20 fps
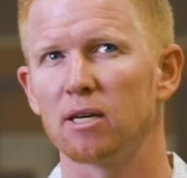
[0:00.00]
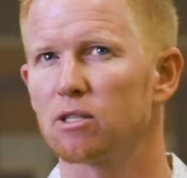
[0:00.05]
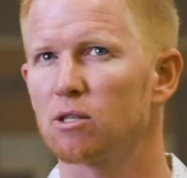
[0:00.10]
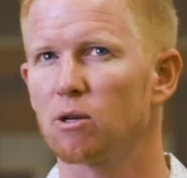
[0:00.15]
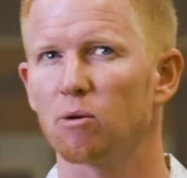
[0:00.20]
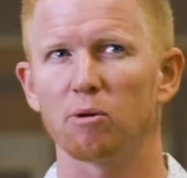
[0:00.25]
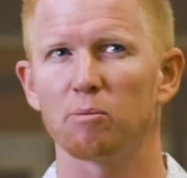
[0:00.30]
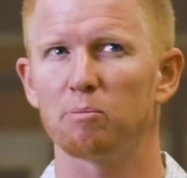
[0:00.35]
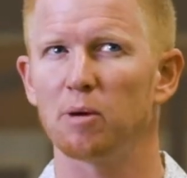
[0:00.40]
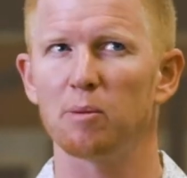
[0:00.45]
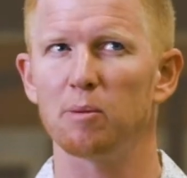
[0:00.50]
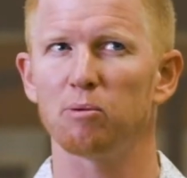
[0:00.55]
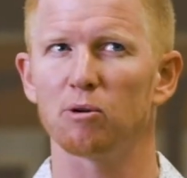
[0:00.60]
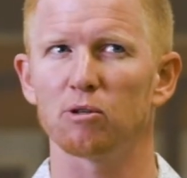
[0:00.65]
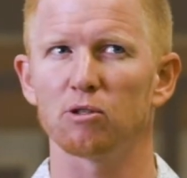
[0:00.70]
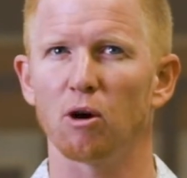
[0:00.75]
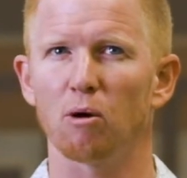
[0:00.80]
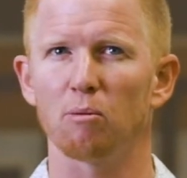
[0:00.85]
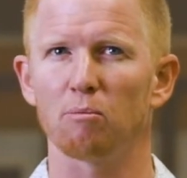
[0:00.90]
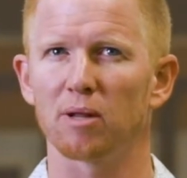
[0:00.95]
So when people
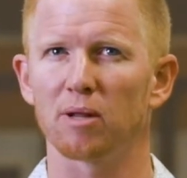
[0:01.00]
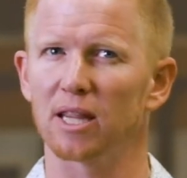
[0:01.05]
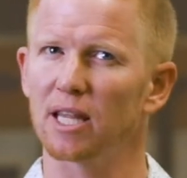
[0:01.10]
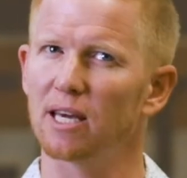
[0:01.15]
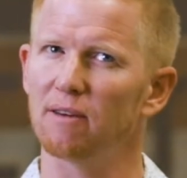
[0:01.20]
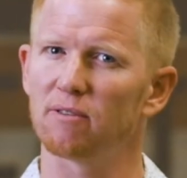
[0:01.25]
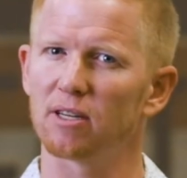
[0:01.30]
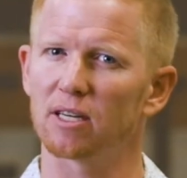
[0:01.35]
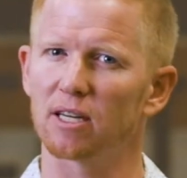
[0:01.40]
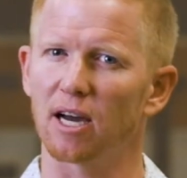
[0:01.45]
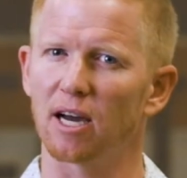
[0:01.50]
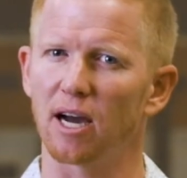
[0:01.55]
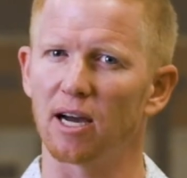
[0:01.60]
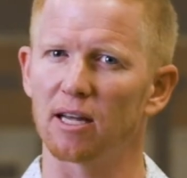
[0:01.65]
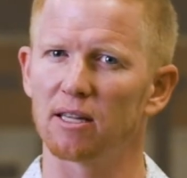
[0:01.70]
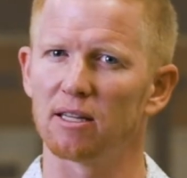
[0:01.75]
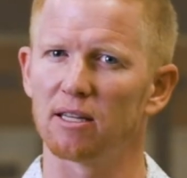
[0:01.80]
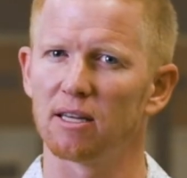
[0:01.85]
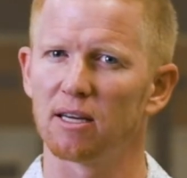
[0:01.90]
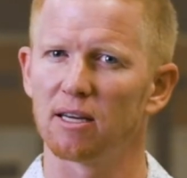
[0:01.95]
don't believe in
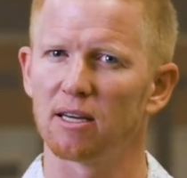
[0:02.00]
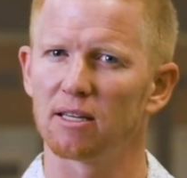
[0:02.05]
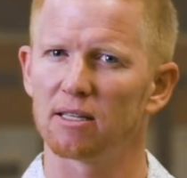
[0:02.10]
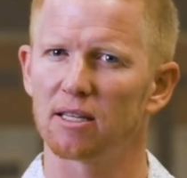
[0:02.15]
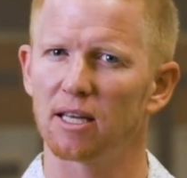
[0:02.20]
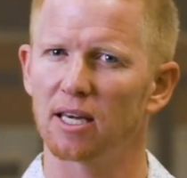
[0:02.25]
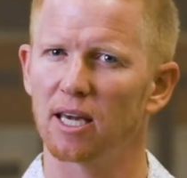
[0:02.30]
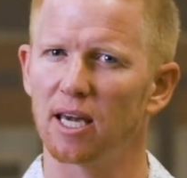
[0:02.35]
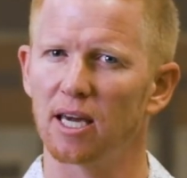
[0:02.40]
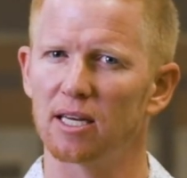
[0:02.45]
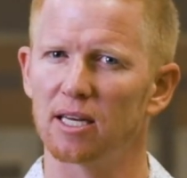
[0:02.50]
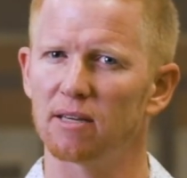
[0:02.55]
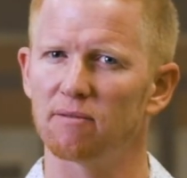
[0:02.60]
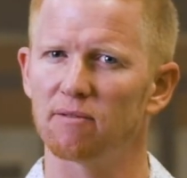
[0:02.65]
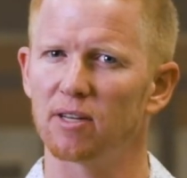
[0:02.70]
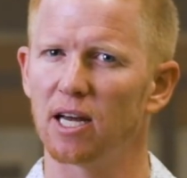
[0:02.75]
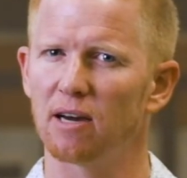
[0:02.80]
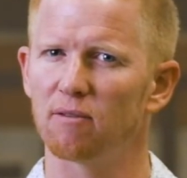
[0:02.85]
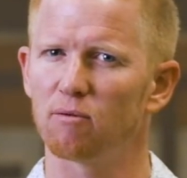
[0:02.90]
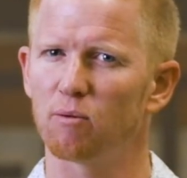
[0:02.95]
God, they can't
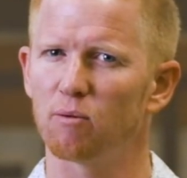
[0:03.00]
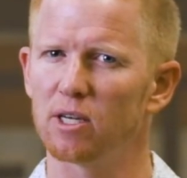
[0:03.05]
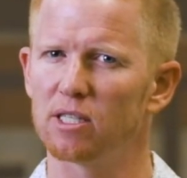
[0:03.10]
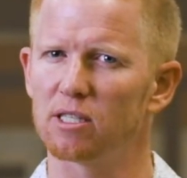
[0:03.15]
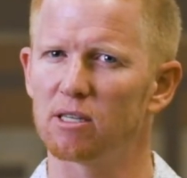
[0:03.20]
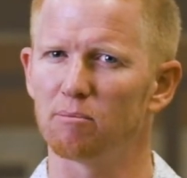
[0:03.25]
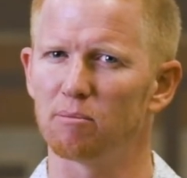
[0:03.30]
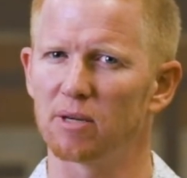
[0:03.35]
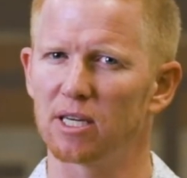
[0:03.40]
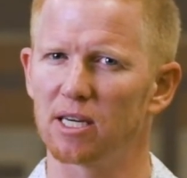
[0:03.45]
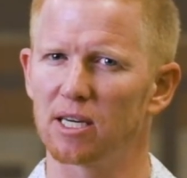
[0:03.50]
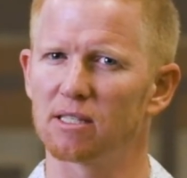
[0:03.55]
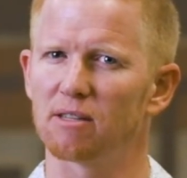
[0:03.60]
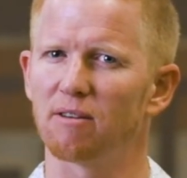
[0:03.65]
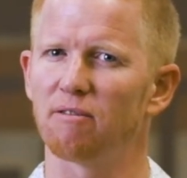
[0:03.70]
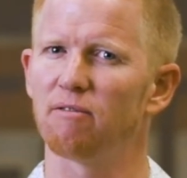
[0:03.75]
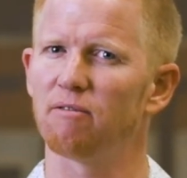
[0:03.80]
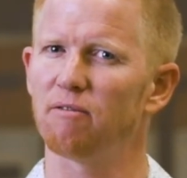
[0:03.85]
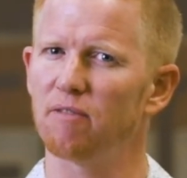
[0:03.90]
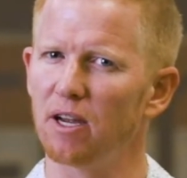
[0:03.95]
even have wisdom because
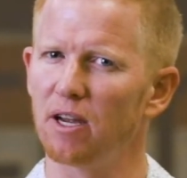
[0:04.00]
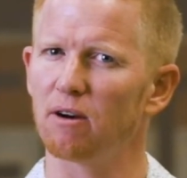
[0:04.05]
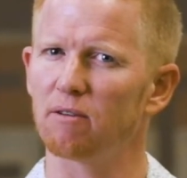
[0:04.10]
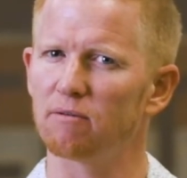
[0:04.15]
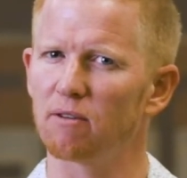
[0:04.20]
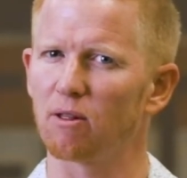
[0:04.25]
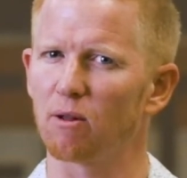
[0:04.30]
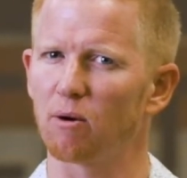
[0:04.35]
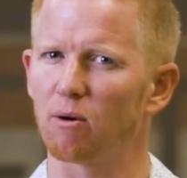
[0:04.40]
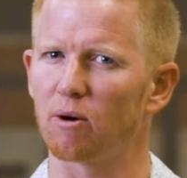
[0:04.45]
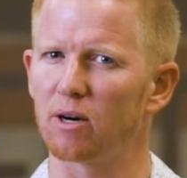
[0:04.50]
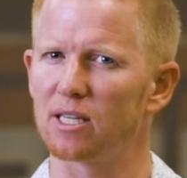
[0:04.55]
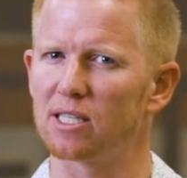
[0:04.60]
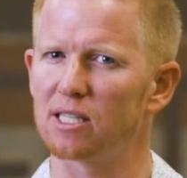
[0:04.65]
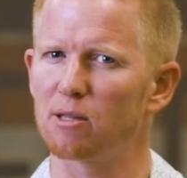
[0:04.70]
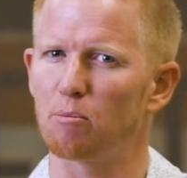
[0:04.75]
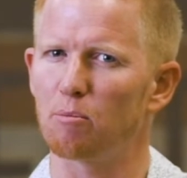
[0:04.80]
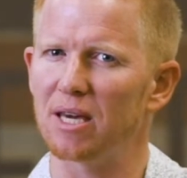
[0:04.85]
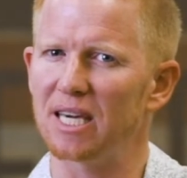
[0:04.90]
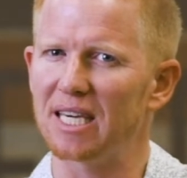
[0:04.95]
the fear of the Lord is
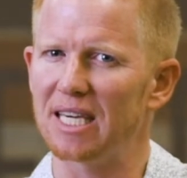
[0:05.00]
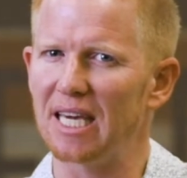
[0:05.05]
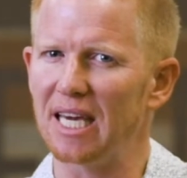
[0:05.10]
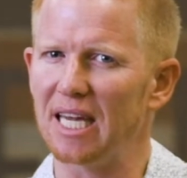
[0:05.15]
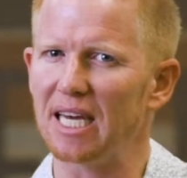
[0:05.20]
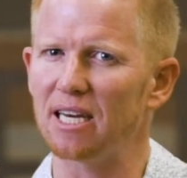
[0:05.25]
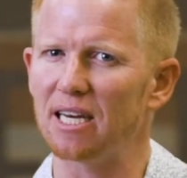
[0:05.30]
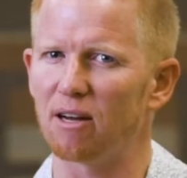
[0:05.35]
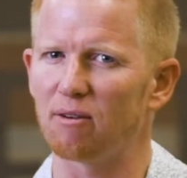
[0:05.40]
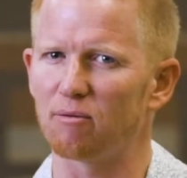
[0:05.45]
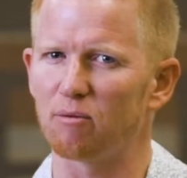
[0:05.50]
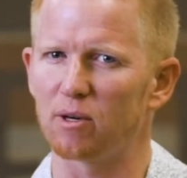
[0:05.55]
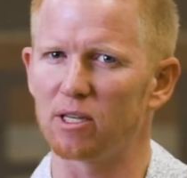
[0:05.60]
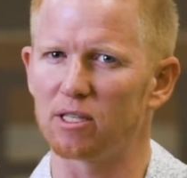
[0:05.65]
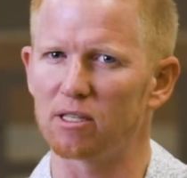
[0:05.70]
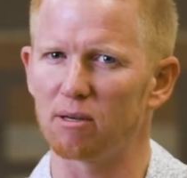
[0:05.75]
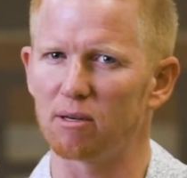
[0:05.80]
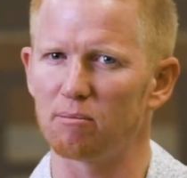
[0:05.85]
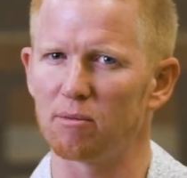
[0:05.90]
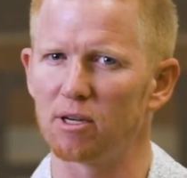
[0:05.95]
the beginning of
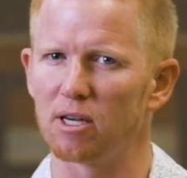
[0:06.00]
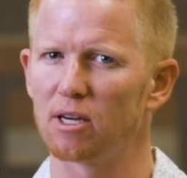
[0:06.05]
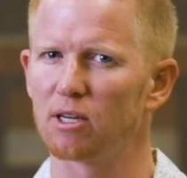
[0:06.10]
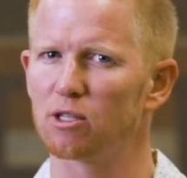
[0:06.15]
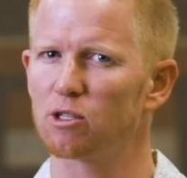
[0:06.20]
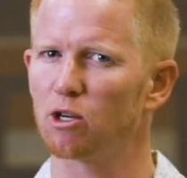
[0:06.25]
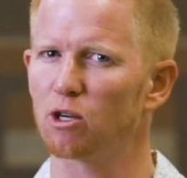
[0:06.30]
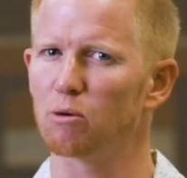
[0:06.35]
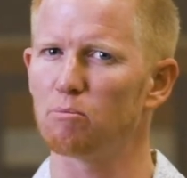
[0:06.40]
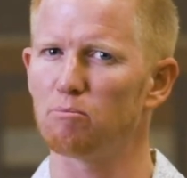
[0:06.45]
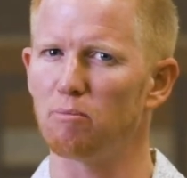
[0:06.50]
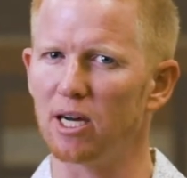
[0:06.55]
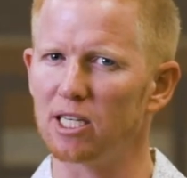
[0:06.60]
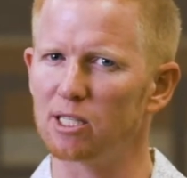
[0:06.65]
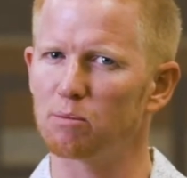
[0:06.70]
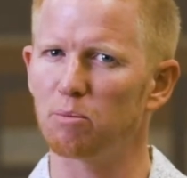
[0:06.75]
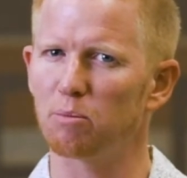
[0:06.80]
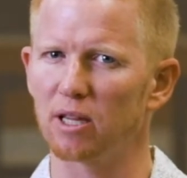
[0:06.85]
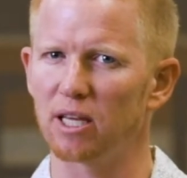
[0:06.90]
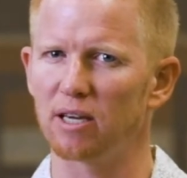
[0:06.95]
wisdom. So you
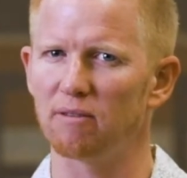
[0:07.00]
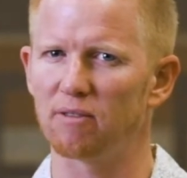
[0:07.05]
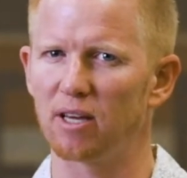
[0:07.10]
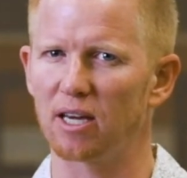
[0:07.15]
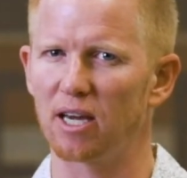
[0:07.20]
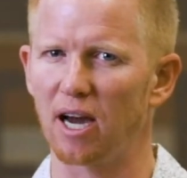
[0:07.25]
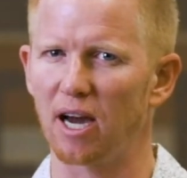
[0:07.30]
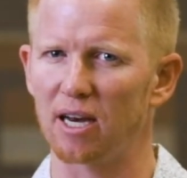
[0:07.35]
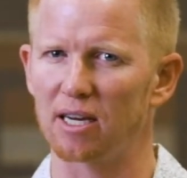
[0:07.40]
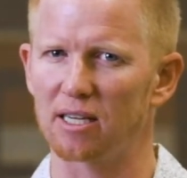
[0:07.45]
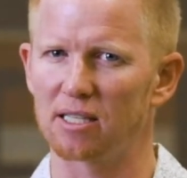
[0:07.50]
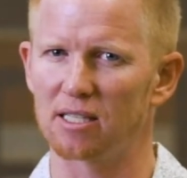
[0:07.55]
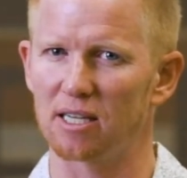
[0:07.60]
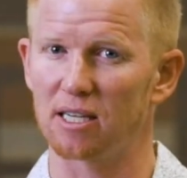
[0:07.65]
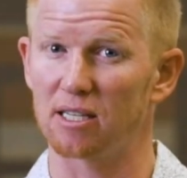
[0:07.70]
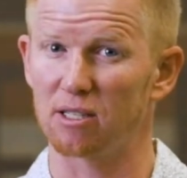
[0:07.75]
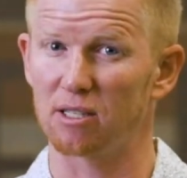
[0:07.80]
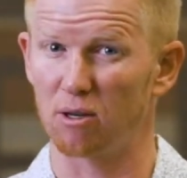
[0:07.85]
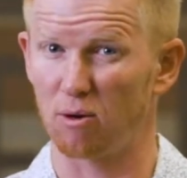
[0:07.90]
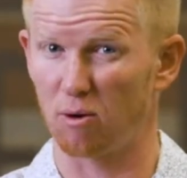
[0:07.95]
must believe that God
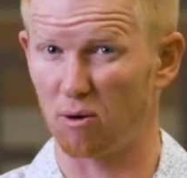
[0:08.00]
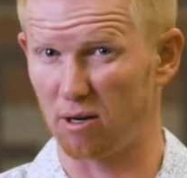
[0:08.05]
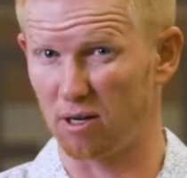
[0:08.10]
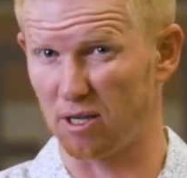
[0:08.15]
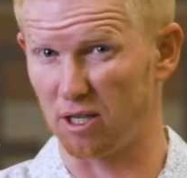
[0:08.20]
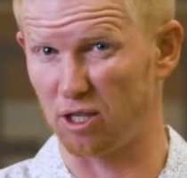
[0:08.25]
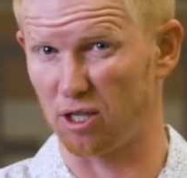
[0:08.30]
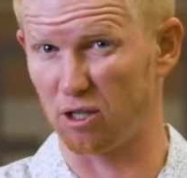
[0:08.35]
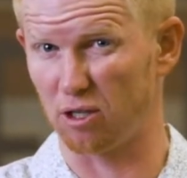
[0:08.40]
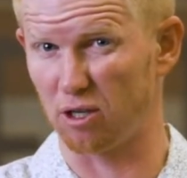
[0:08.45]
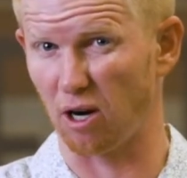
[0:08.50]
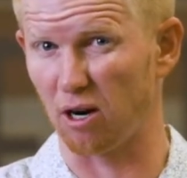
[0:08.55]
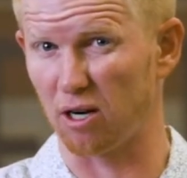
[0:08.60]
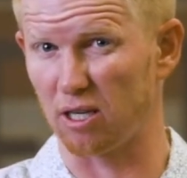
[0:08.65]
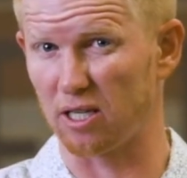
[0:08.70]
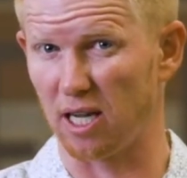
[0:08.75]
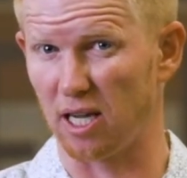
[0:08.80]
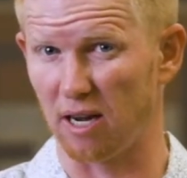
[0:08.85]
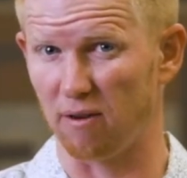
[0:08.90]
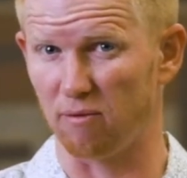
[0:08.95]
exists in order to
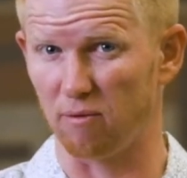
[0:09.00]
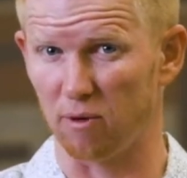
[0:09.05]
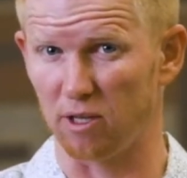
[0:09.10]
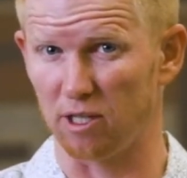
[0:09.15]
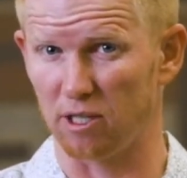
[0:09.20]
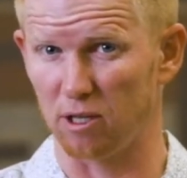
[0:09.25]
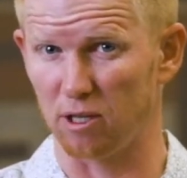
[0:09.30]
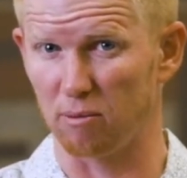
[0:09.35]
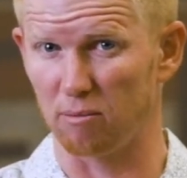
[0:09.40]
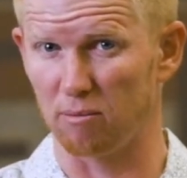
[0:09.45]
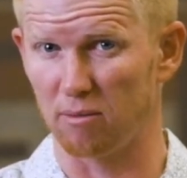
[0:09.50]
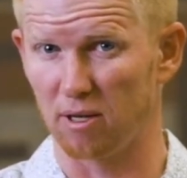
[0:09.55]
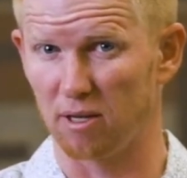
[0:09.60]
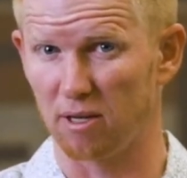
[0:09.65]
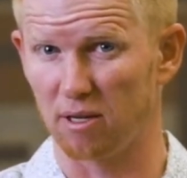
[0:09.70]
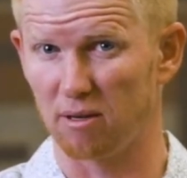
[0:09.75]
start to have wisdom.